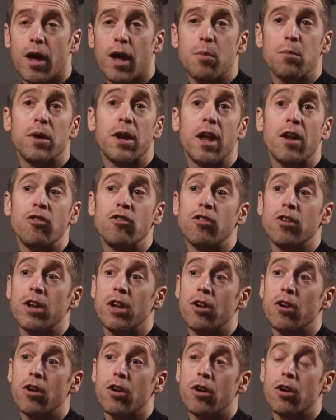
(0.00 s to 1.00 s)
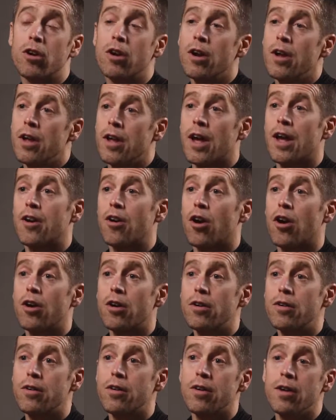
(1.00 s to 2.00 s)
I'm an engineer at
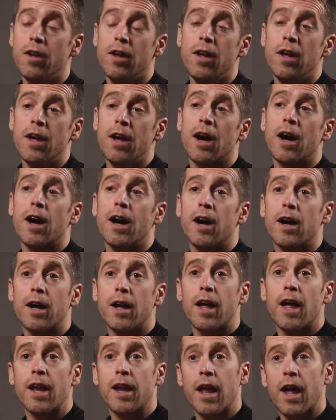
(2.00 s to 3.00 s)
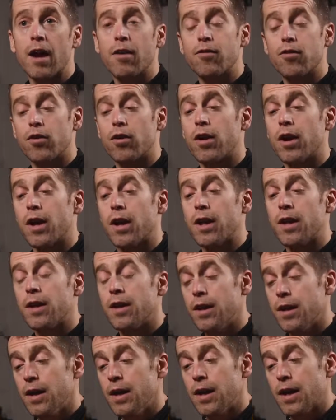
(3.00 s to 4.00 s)
heart, and after I
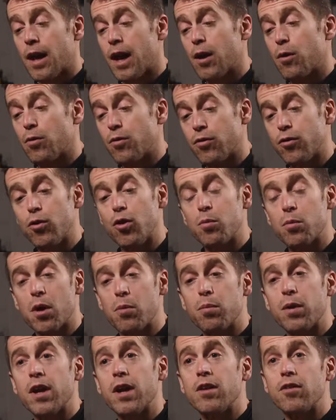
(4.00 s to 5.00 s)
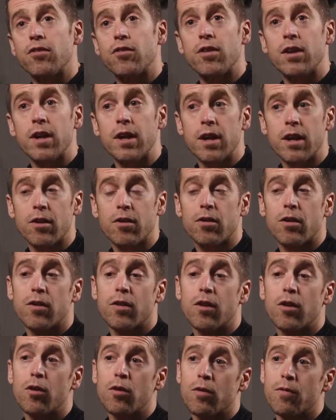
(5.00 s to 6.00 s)
was doing my PhD here
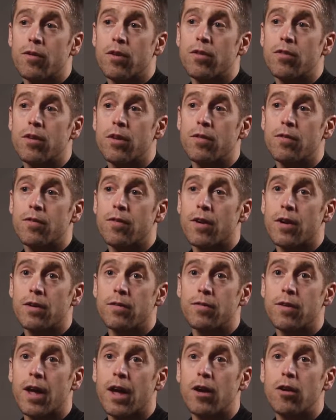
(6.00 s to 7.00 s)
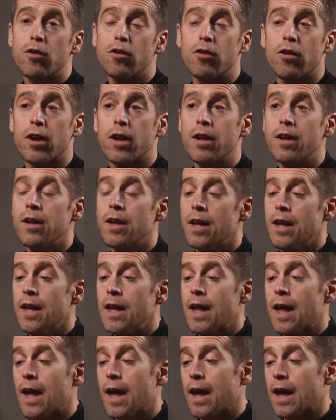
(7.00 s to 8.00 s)
at the University of Calgary,
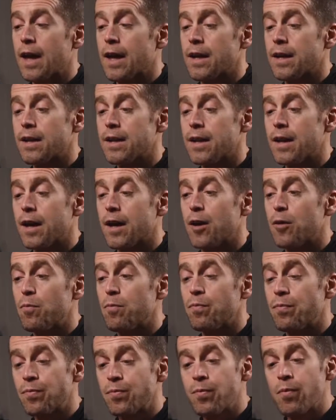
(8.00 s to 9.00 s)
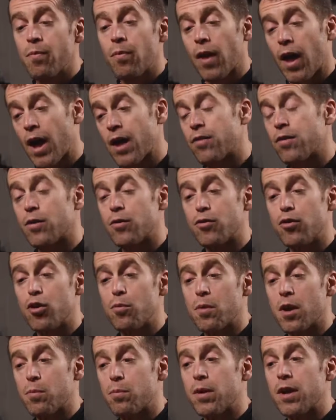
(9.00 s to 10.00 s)
and as I was
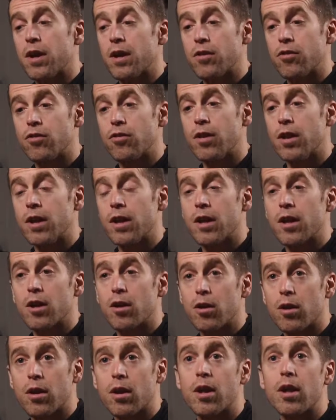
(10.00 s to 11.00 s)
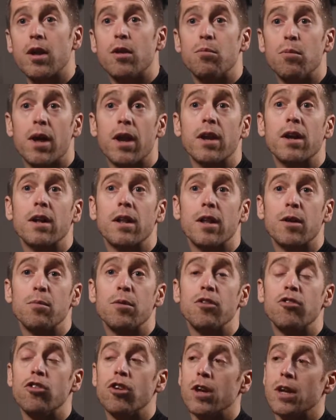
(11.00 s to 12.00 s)
doing my PhD in medical
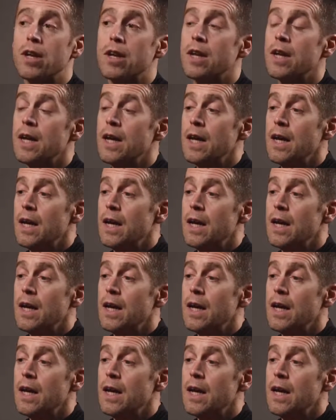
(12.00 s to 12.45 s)
imaging,